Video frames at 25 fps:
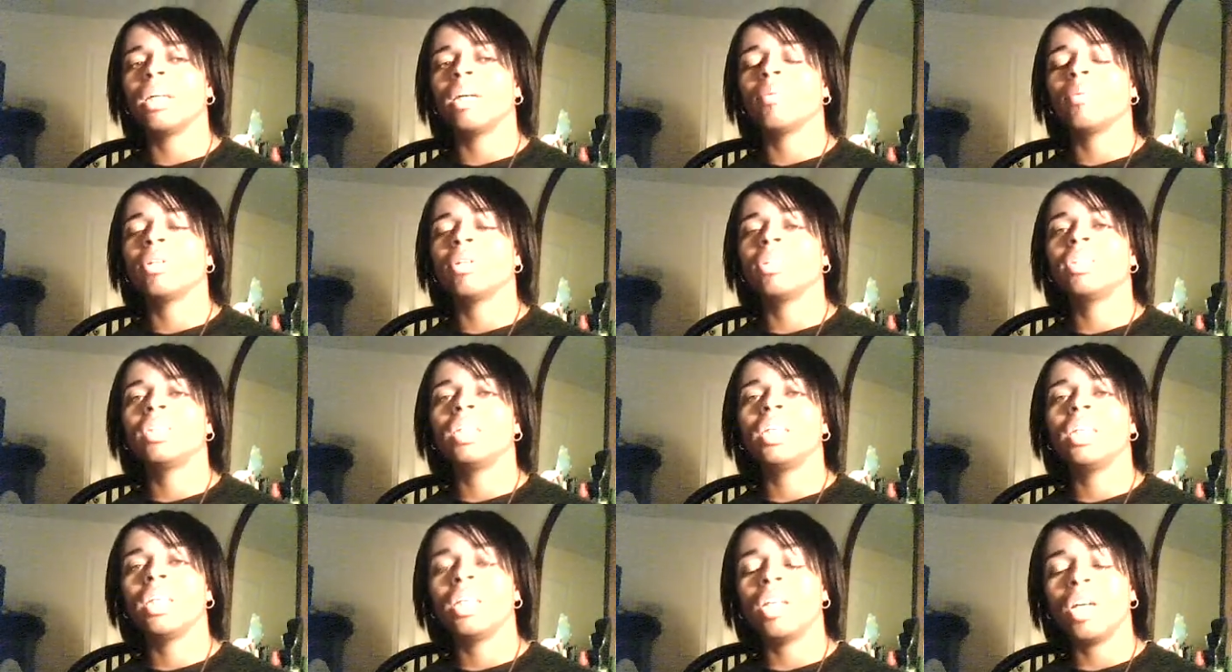I'm going
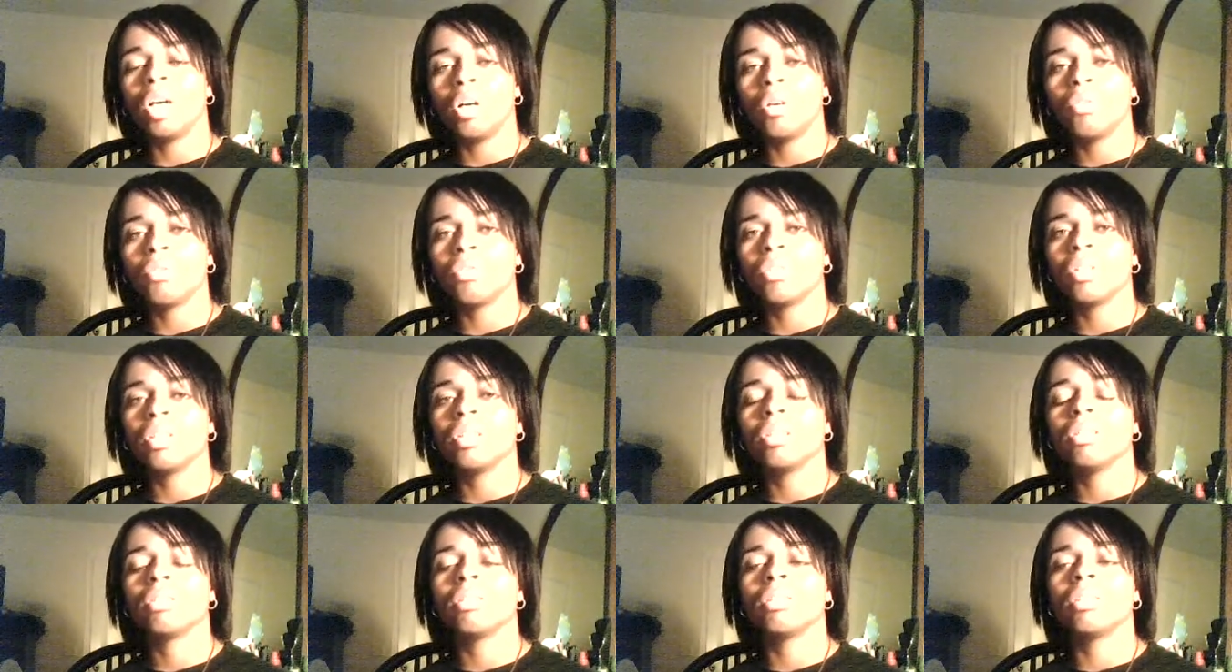to sing it
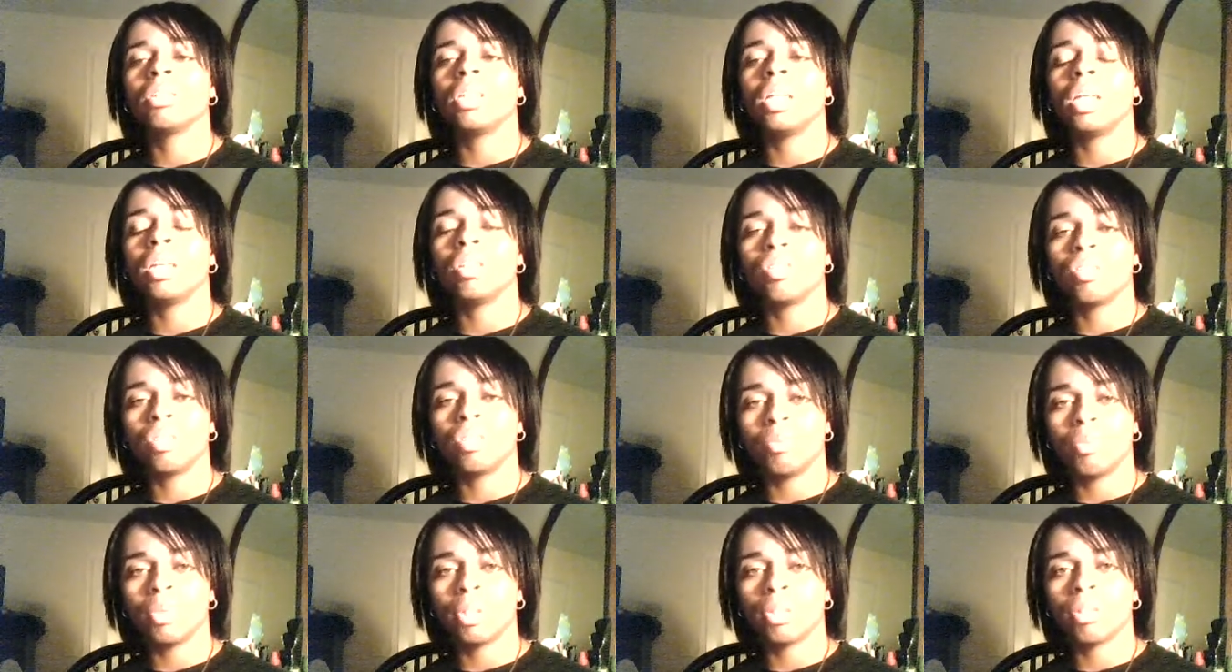over the
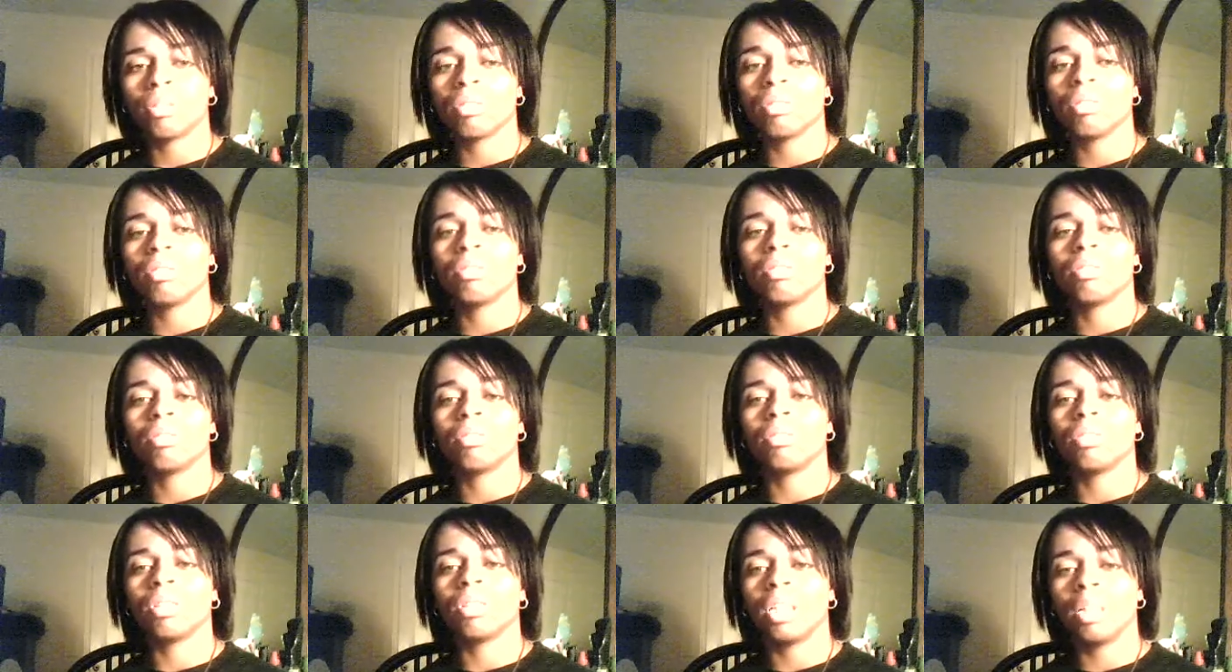instrumental.
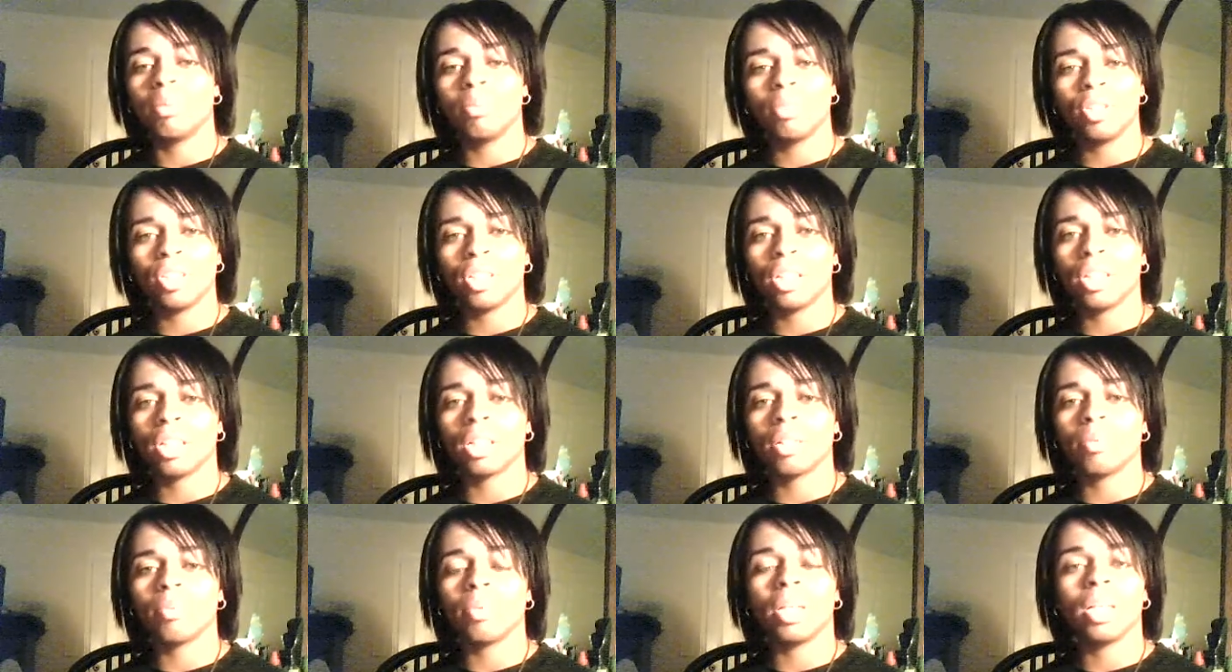So let me
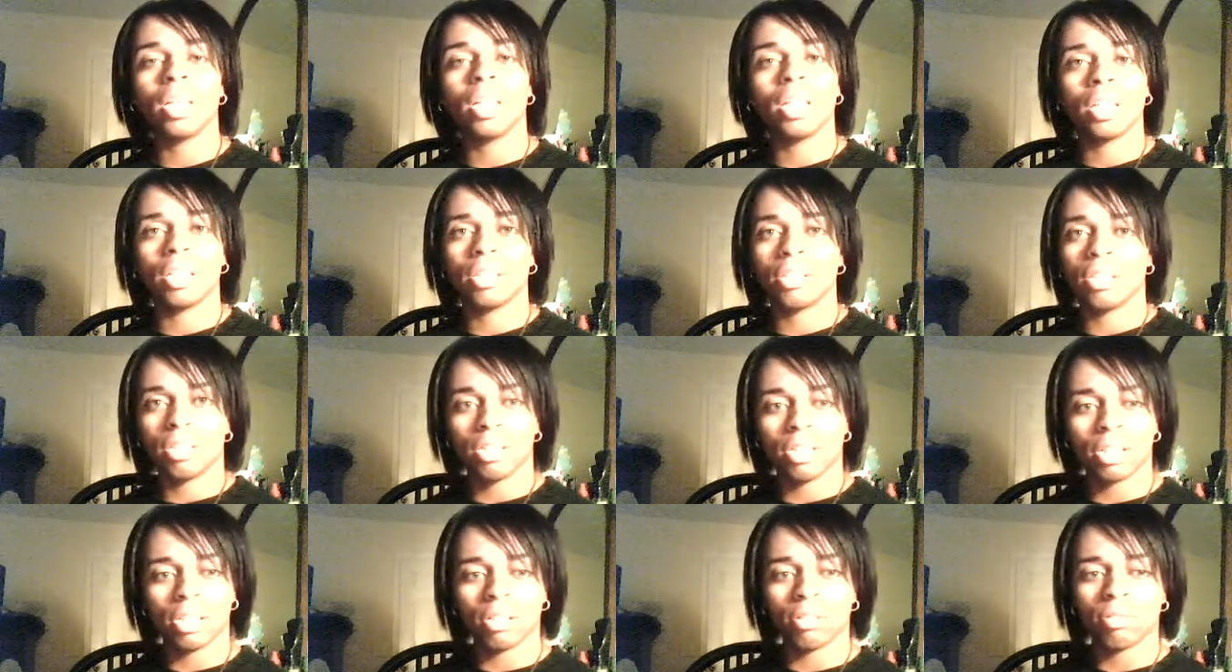shut up and get
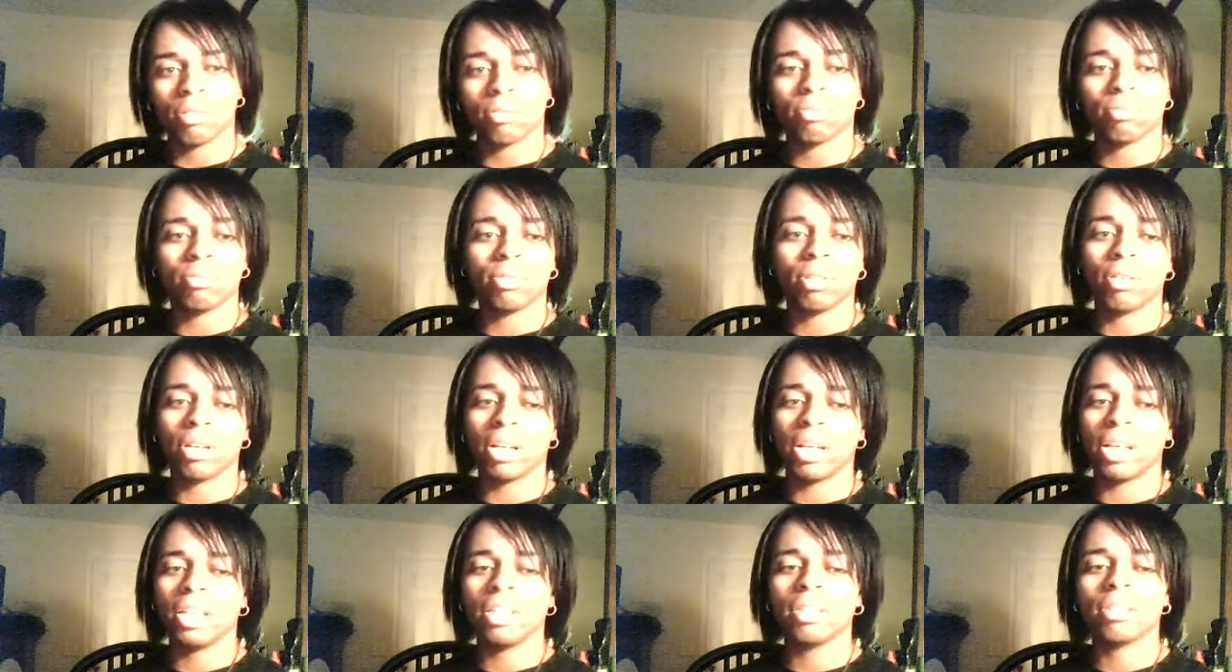into the song,
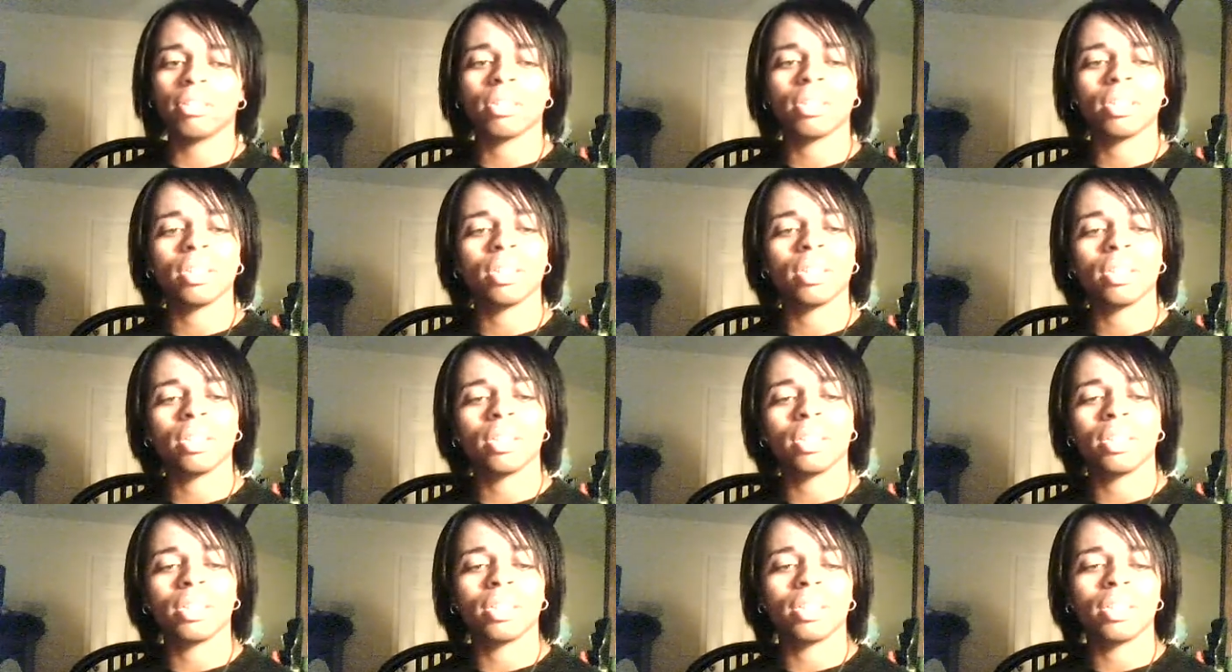okay?
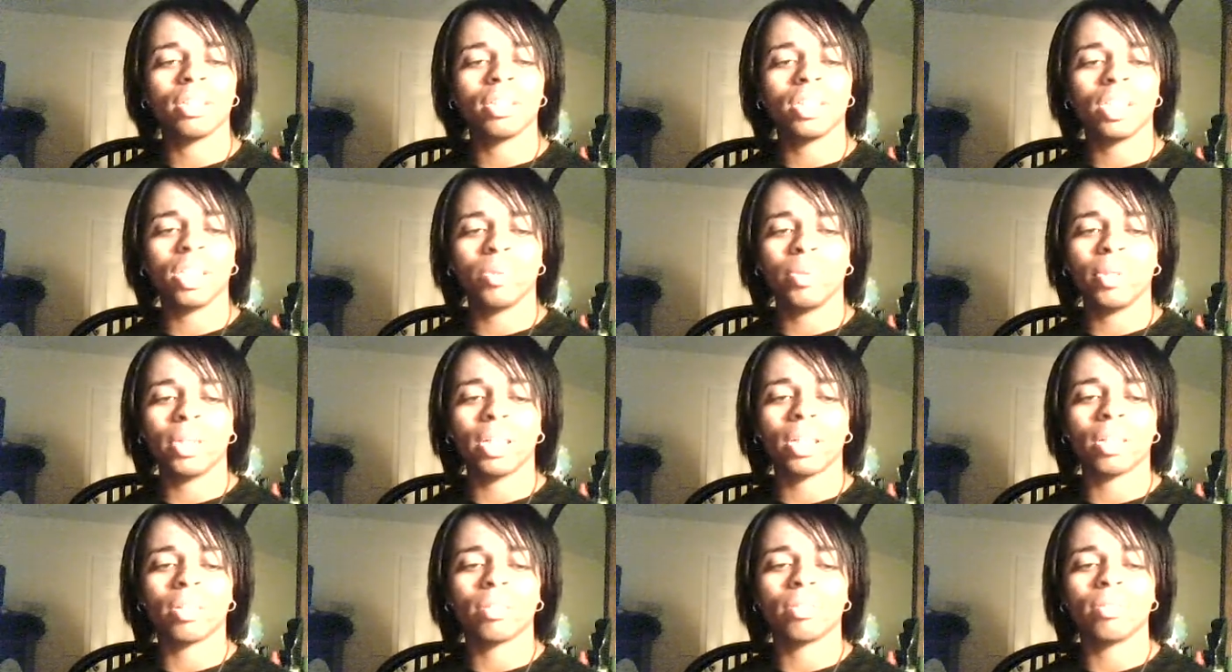Here
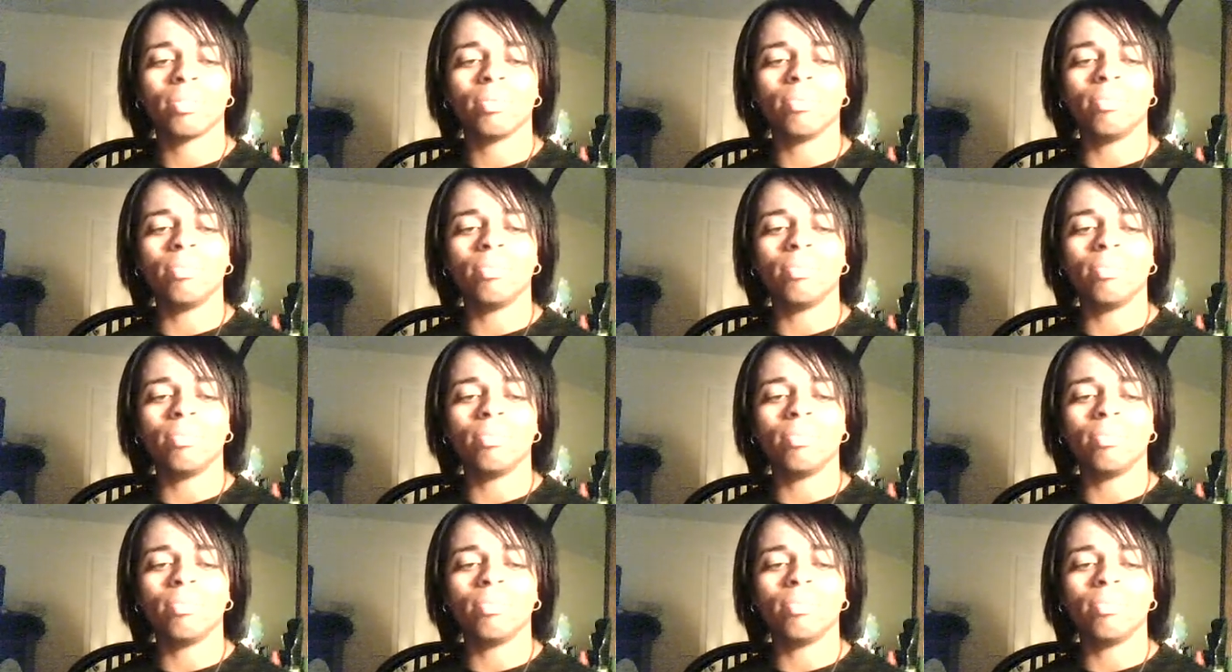we go.